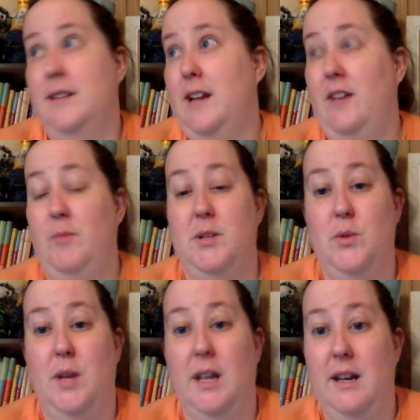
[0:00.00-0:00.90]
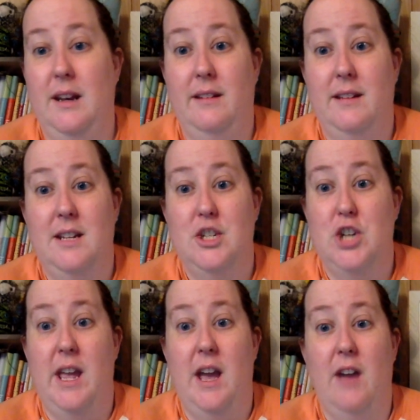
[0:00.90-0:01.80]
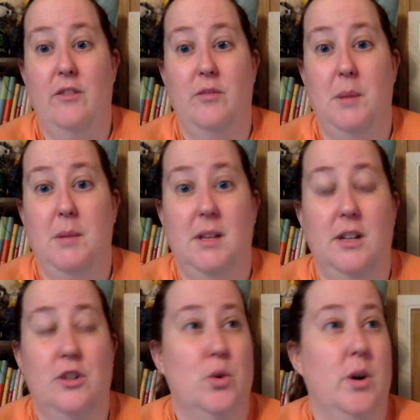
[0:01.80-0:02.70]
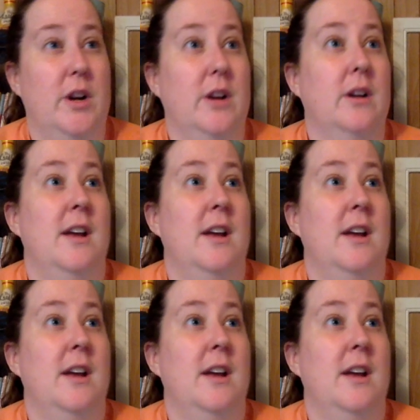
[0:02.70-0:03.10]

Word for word: that I've been doing it as T G I F. Maybe a little shorter.